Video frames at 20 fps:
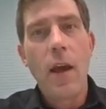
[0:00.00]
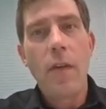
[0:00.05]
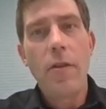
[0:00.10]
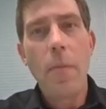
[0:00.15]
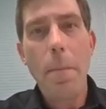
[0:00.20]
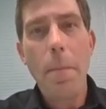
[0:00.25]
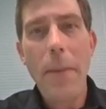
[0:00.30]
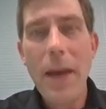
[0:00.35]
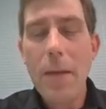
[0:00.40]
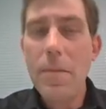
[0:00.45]
The
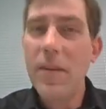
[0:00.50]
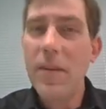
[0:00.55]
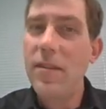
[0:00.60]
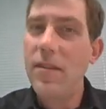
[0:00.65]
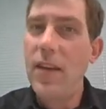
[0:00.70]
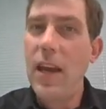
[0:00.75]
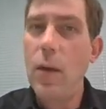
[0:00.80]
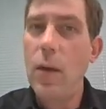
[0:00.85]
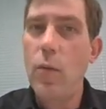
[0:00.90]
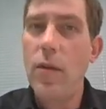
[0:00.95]
big
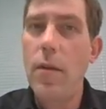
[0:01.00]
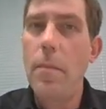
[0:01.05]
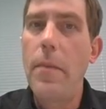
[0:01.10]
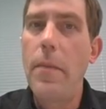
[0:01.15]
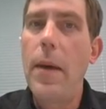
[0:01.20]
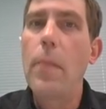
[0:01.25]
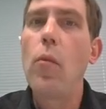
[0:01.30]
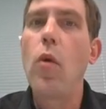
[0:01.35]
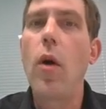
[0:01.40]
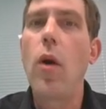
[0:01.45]
mistake with a
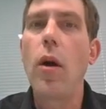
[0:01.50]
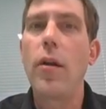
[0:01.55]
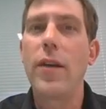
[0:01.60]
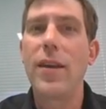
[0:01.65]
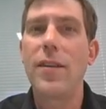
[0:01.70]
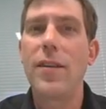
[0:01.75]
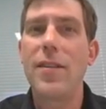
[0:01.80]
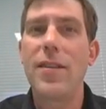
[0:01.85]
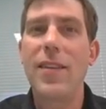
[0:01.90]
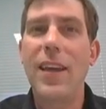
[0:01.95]
memoir
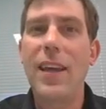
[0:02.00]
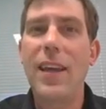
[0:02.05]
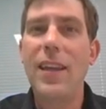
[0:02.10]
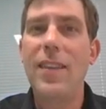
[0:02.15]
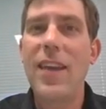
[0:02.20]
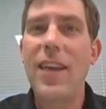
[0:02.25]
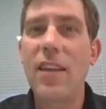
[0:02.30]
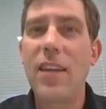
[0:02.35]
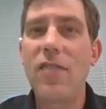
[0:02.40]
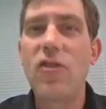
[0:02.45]
is thinking
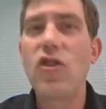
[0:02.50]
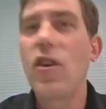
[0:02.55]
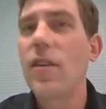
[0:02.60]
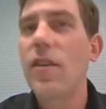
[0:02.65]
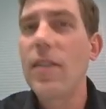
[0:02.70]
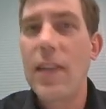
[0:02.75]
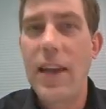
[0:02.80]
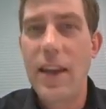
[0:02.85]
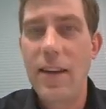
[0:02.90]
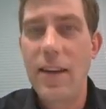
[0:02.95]
that it's
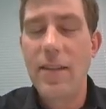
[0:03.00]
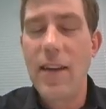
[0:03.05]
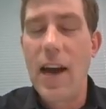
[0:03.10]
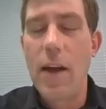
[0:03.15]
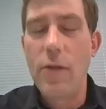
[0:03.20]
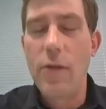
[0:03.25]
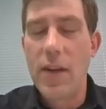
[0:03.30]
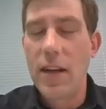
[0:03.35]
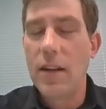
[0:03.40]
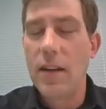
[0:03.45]
just like a
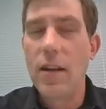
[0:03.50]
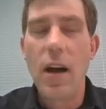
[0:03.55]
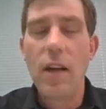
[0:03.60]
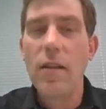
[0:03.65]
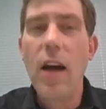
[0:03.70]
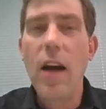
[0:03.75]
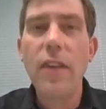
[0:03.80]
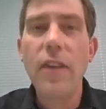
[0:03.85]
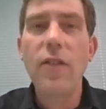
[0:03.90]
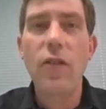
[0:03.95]
diary, and a
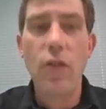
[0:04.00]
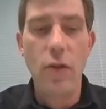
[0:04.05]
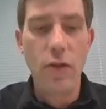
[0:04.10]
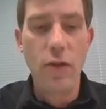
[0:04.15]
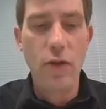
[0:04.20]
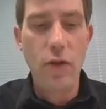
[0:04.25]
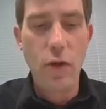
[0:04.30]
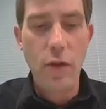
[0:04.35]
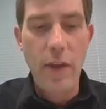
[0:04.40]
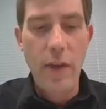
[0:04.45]
lot of
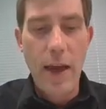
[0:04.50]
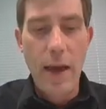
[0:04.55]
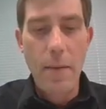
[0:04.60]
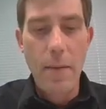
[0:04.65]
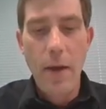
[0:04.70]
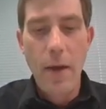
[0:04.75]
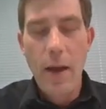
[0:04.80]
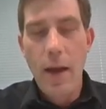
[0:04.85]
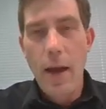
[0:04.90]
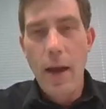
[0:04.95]
students do that.
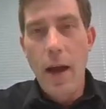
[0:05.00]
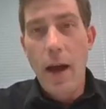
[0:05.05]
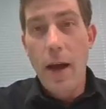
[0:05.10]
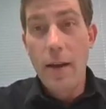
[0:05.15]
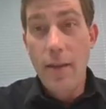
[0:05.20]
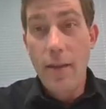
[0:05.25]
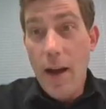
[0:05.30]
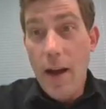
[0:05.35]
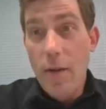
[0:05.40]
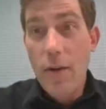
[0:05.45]
A
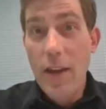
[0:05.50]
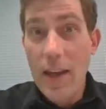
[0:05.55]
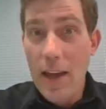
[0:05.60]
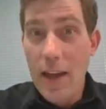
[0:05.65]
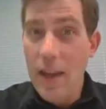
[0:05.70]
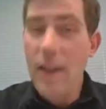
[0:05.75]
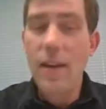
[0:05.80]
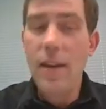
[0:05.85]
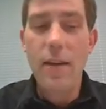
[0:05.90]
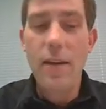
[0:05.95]
diary
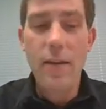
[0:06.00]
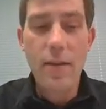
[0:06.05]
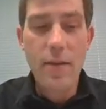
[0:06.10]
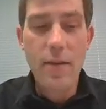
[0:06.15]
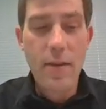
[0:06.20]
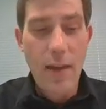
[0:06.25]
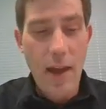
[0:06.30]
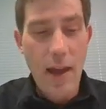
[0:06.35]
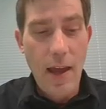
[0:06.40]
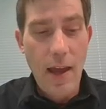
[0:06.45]

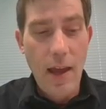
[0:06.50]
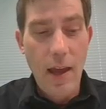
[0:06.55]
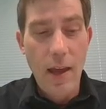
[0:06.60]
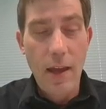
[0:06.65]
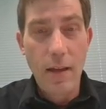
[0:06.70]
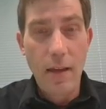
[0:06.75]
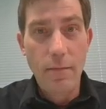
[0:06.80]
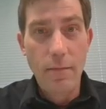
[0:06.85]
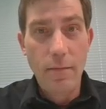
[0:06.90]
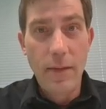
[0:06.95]
is
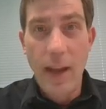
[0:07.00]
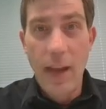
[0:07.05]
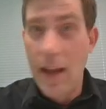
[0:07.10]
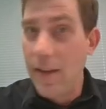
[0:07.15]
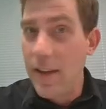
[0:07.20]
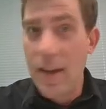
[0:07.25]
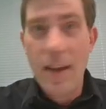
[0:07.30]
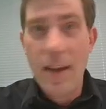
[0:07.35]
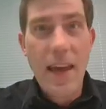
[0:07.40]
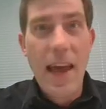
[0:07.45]
a
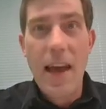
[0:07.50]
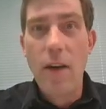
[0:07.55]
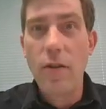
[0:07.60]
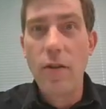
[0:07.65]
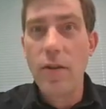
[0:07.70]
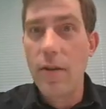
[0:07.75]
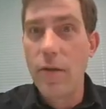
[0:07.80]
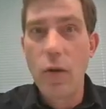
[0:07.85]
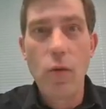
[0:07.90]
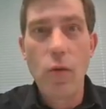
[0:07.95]
daily
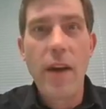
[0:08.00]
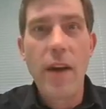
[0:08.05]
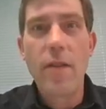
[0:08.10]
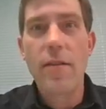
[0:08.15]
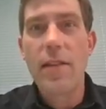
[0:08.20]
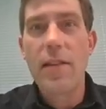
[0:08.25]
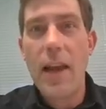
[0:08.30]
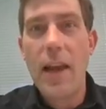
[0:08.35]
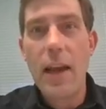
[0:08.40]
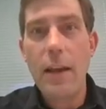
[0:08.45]
account of the
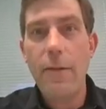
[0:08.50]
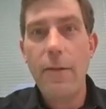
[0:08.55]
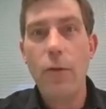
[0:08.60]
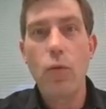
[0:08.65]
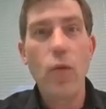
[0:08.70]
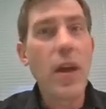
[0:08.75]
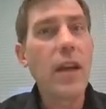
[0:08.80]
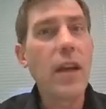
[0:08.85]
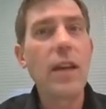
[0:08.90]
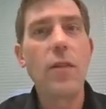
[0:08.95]
writer's life
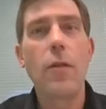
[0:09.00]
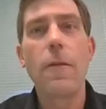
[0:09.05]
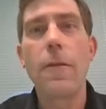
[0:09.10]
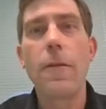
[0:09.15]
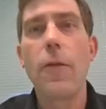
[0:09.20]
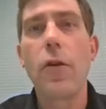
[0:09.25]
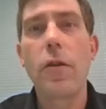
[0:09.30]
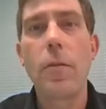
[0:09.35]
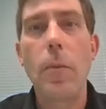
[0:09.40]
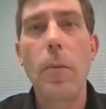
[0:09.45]
written in the
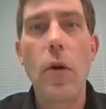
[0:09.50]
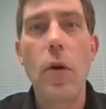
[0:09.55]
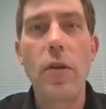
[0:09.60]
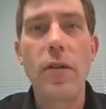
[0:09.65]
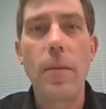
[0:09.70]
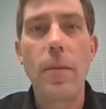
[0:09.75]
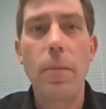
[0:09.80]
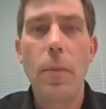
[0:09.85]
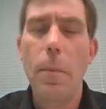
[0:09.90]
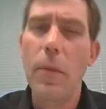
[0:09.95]
first
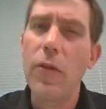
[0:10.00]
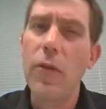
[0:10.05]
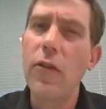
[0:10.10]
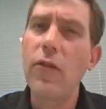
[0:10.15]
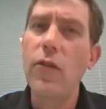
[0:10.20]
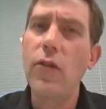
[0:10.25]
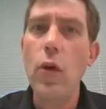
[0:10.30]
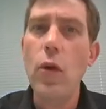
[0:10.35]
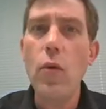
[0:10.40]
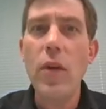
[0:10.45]
person, but there's
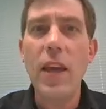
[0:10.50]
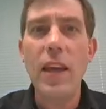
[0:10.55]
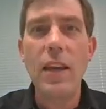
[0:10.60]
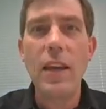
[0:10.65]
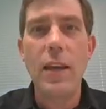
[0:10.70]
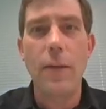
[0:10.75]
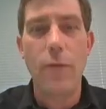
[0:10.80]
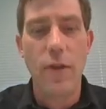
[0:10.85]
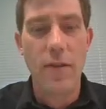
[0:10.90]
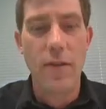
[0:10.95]
two key
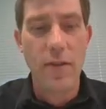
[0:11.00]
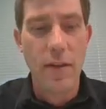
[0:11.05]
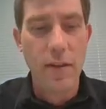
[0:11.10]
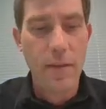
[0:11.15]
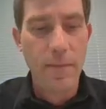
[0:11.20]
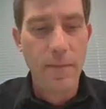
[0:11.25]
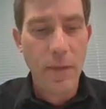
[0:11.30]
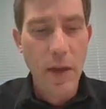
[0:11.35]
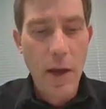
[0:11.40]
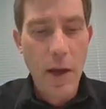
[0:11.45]
differences.